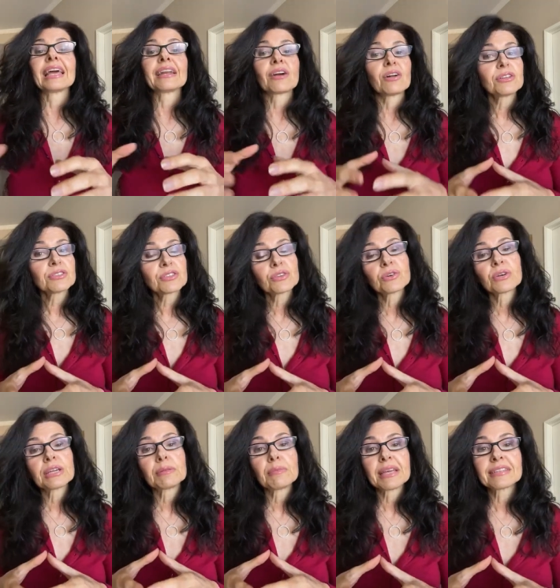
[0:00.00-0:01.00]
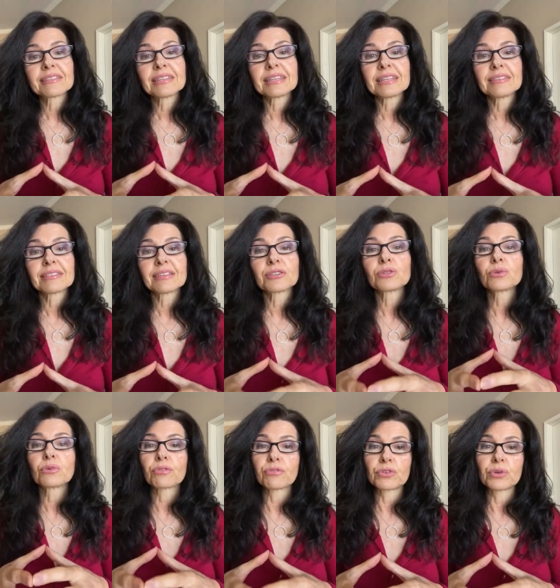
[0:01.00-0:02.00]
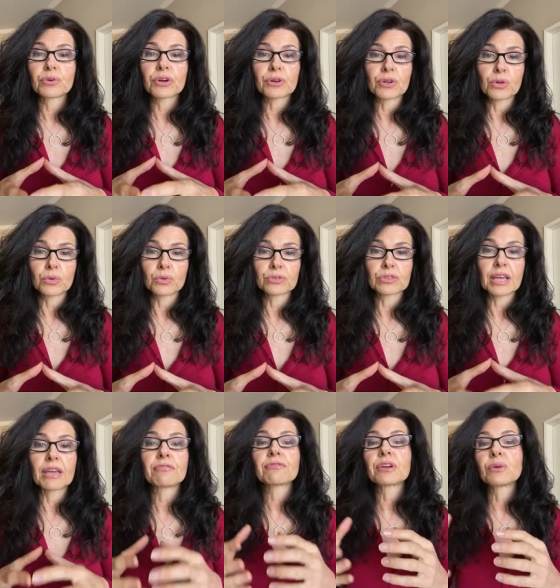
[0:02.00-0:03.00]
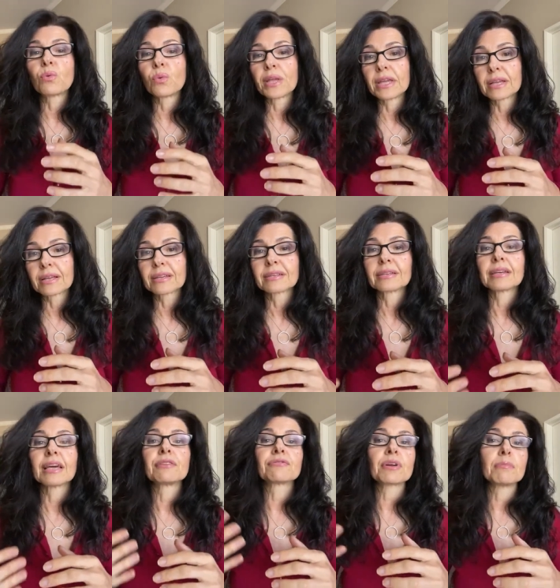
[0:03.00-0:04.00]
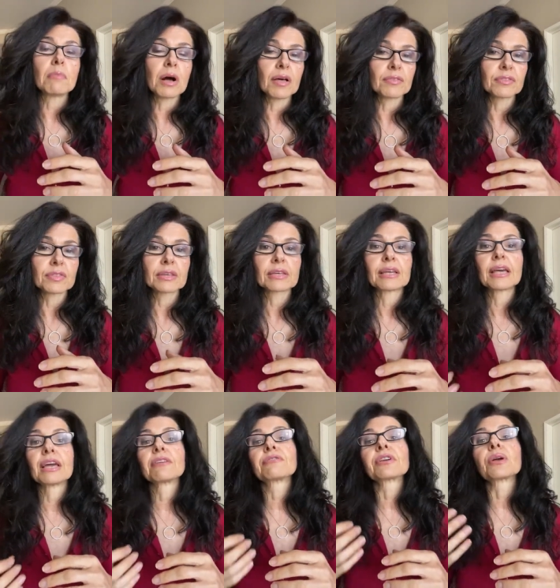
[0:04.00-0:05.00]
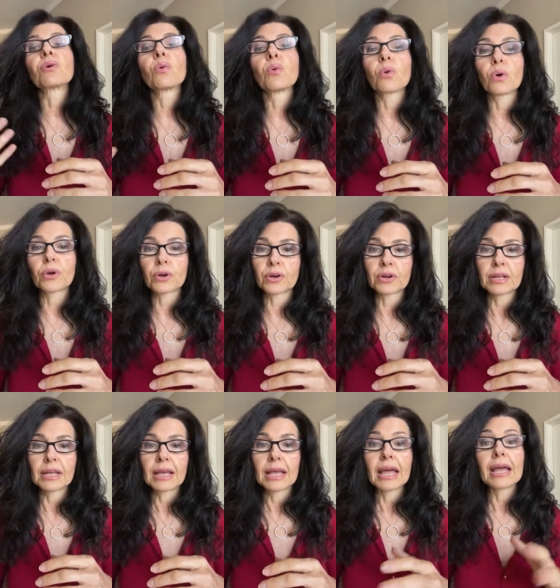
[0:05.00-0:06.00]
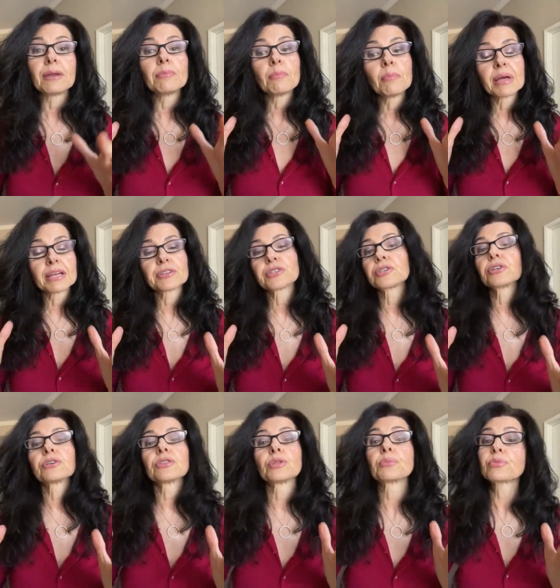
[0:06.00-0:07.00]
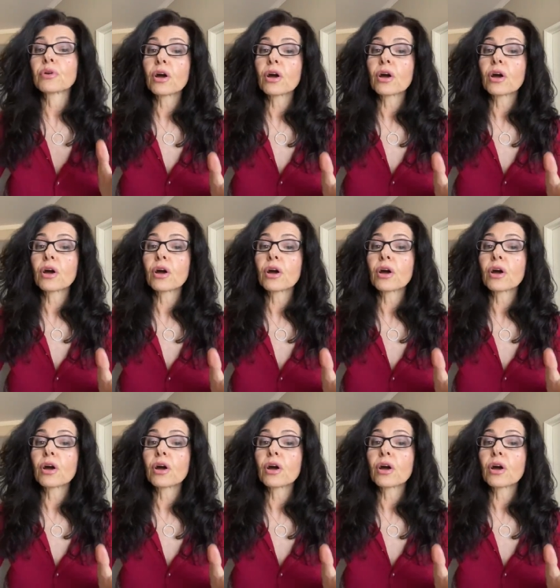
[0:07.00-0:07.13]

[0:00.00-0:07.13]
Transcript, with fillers: And also, it makes it easier to review your goals every week, every month, every quarter and measure the